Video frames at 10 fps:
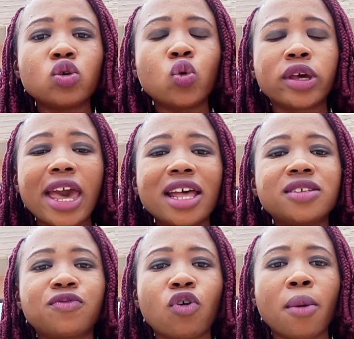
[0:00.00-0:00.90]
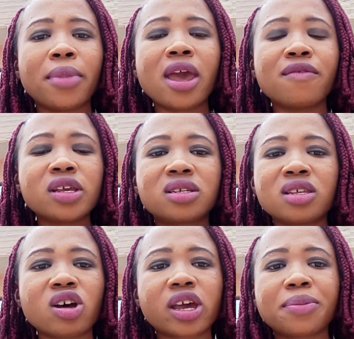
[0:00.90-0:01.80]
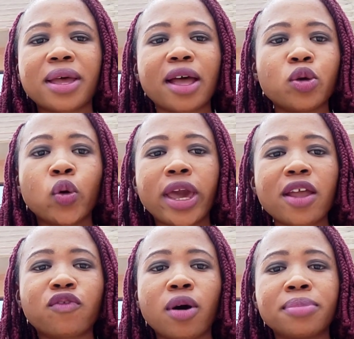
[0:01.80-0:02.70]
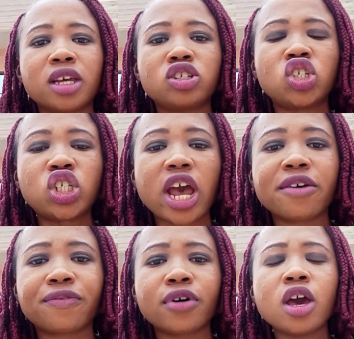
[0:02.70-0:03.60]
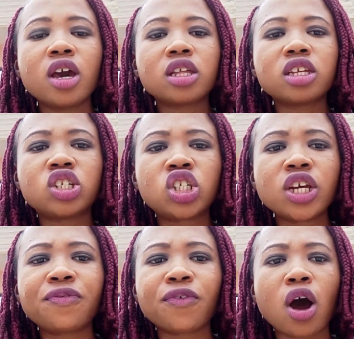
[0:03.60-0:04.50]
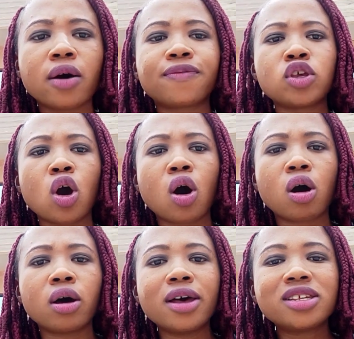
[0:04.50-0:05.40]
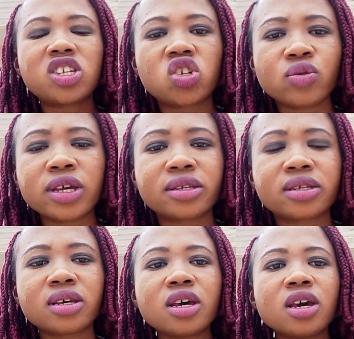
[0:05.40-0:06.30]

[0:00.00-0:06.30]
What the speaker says: you will get from, a written document that you will get from the chief of your street